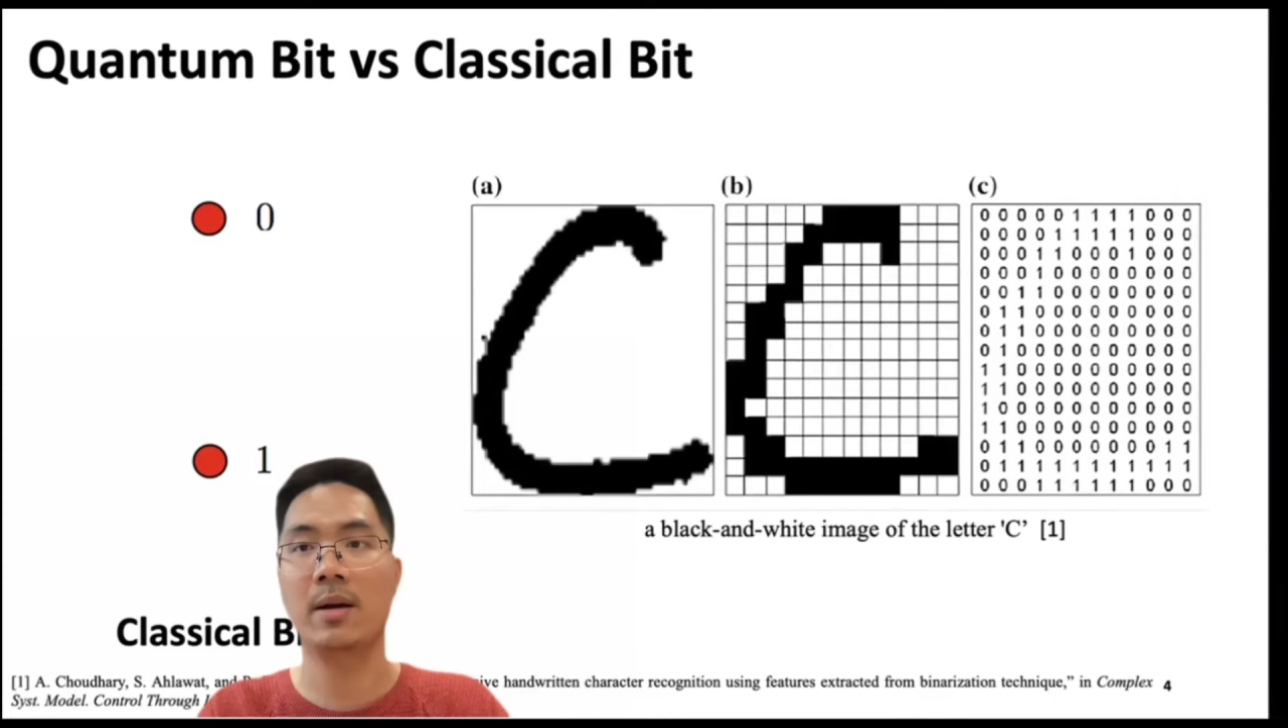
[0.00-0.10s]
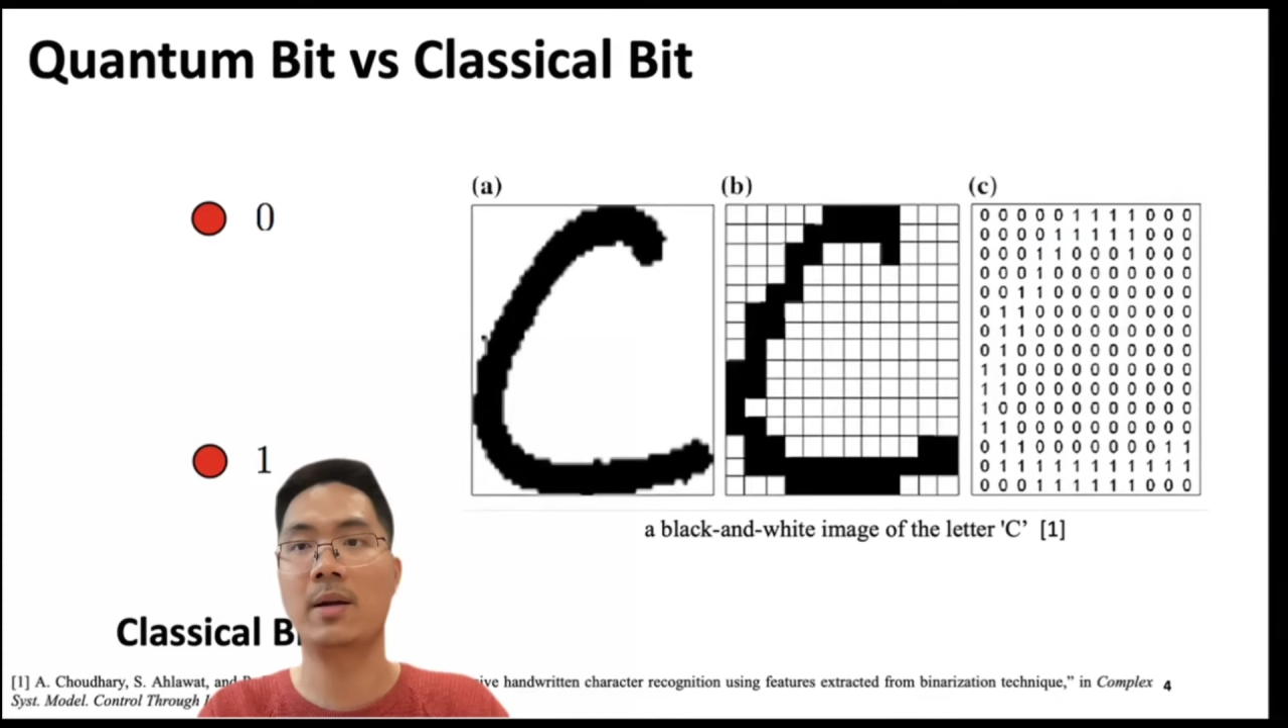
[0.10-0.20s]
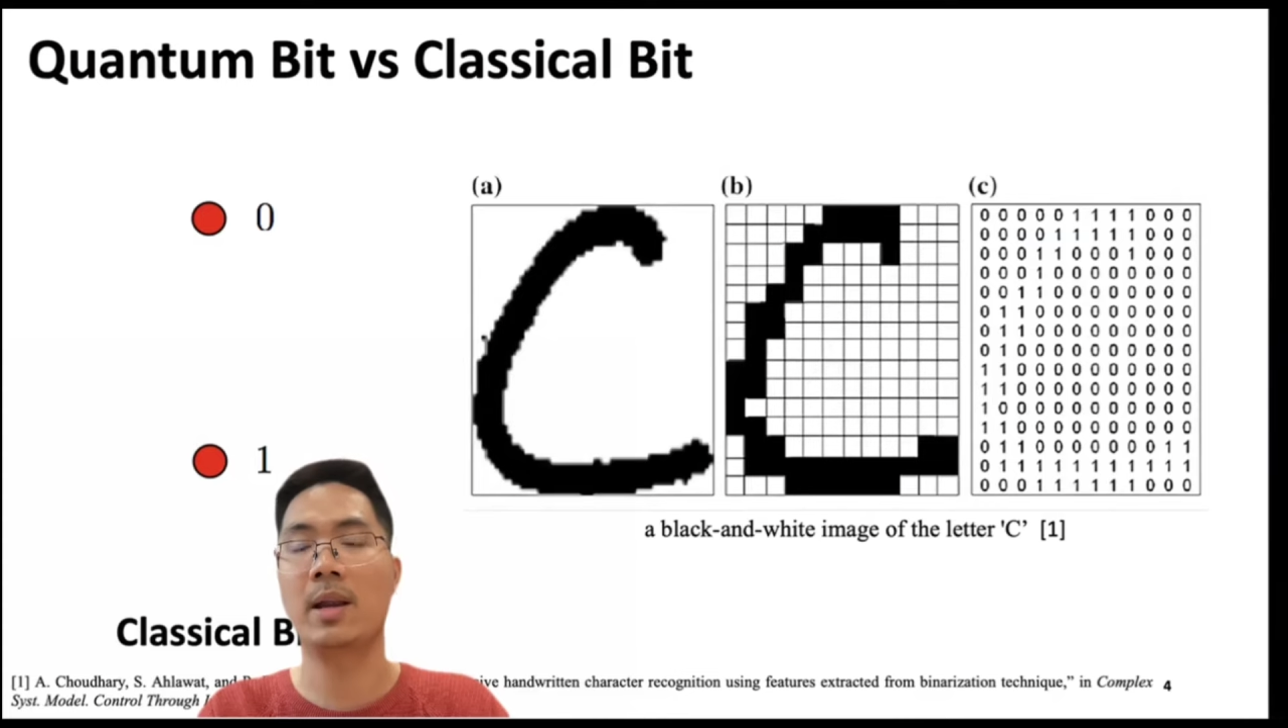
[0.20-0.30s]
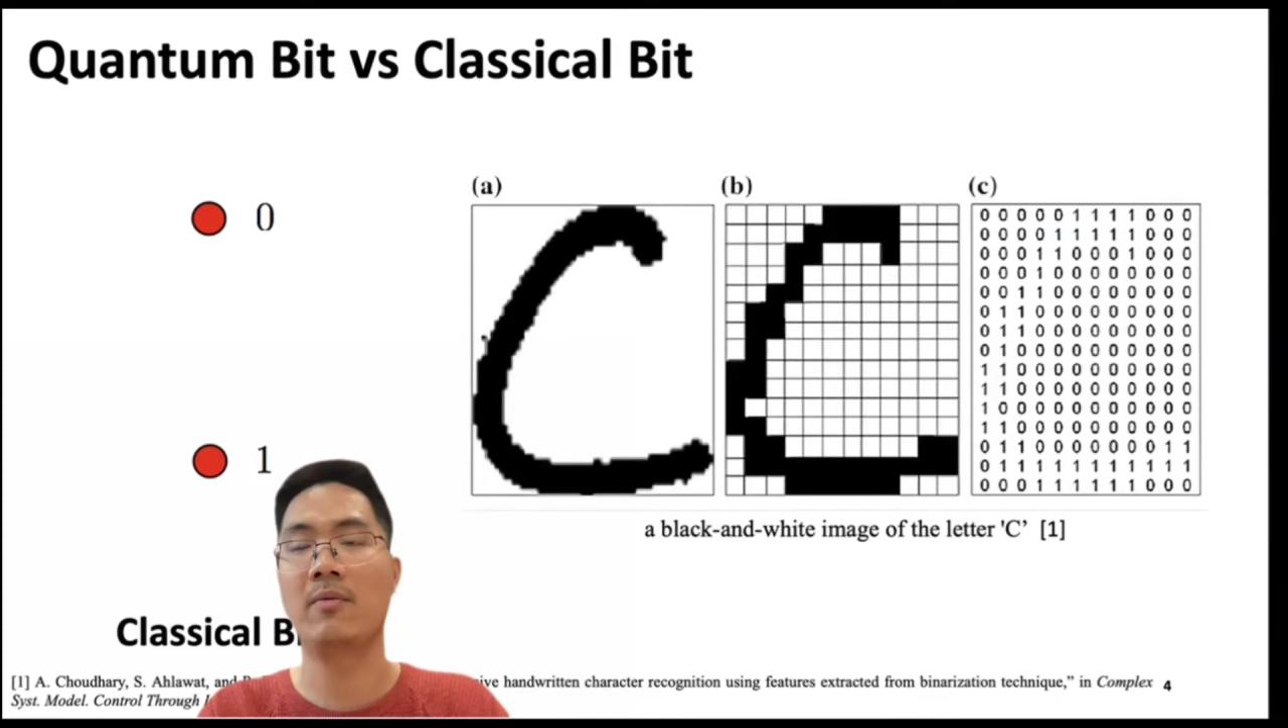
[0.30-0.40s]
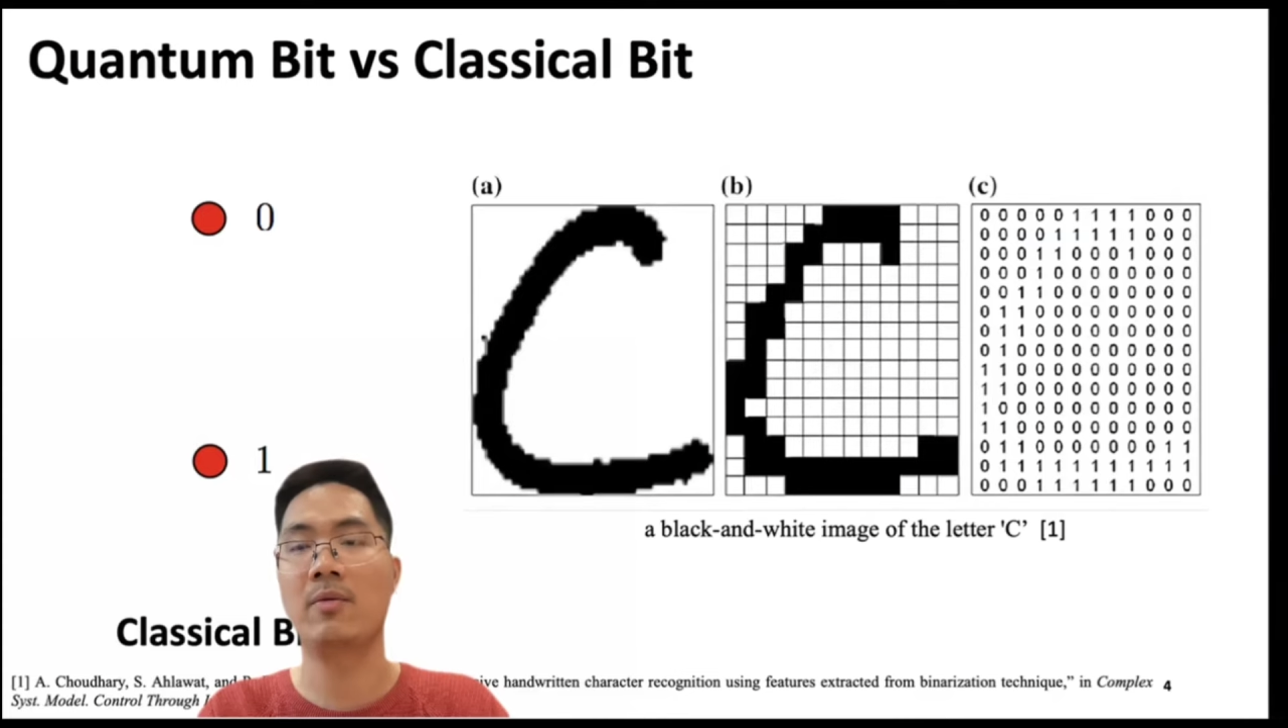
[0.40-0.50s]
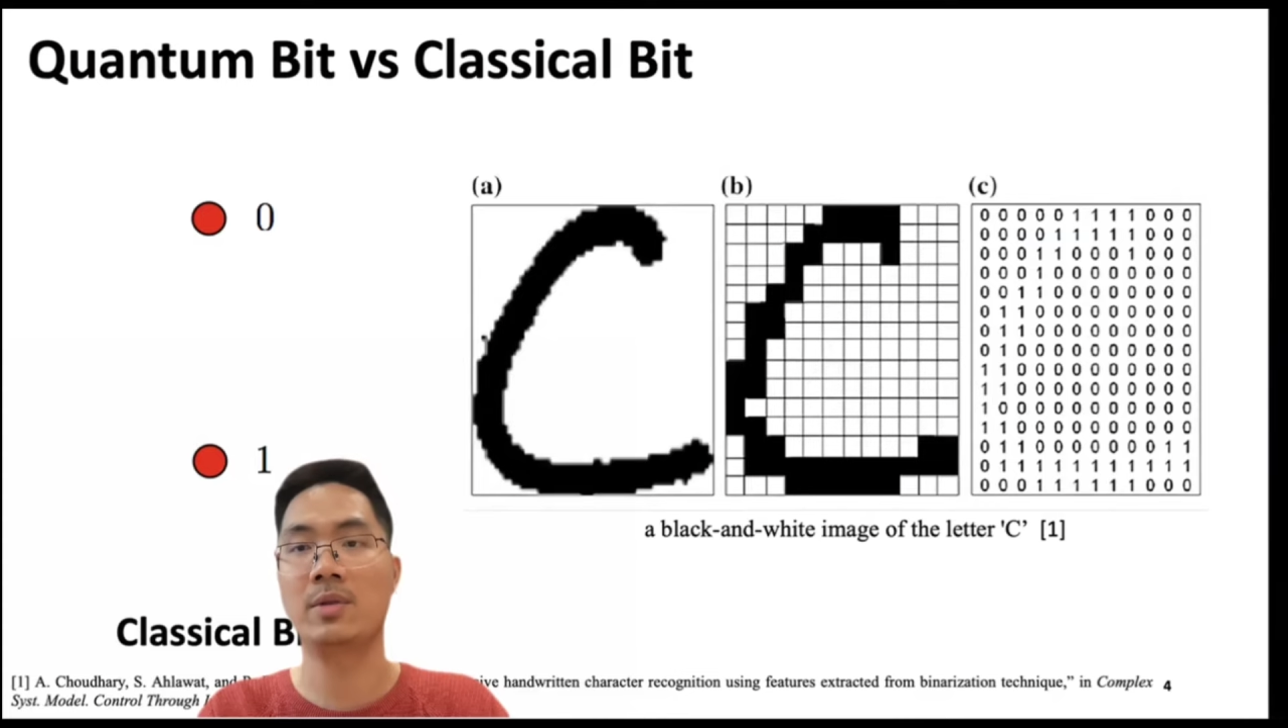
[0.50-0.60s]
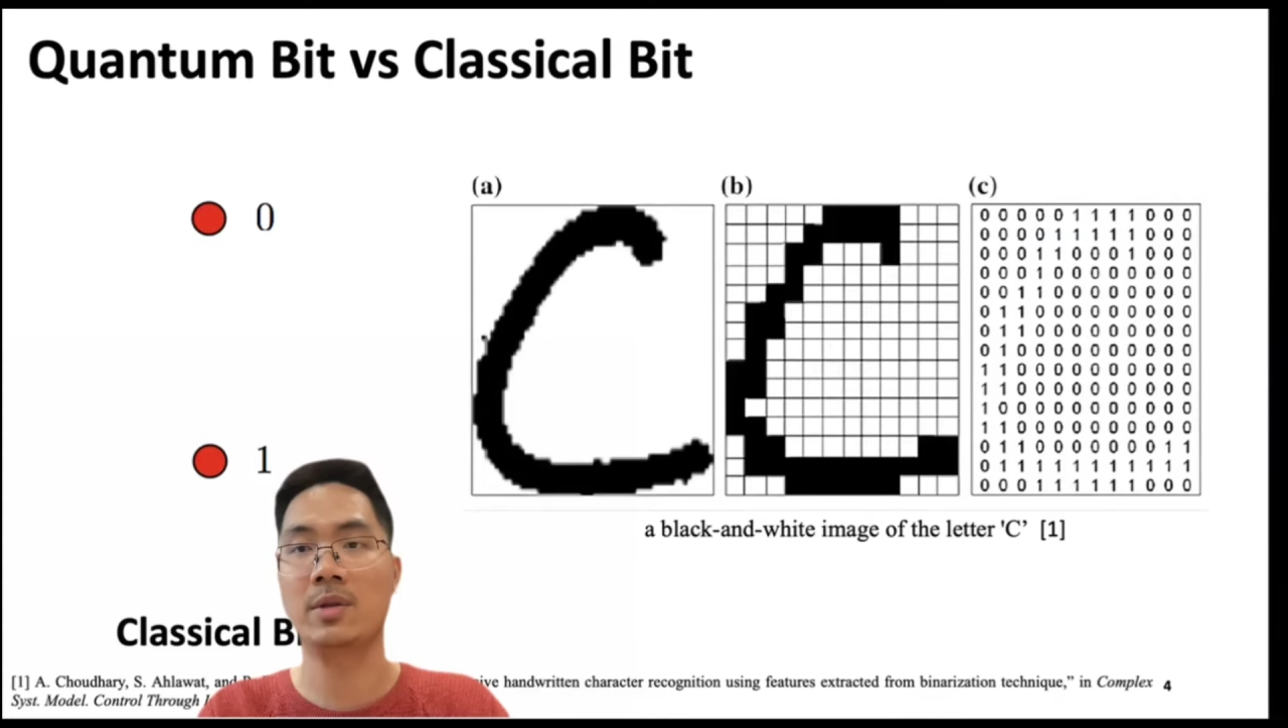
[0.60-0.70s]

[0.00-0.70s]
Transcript: and level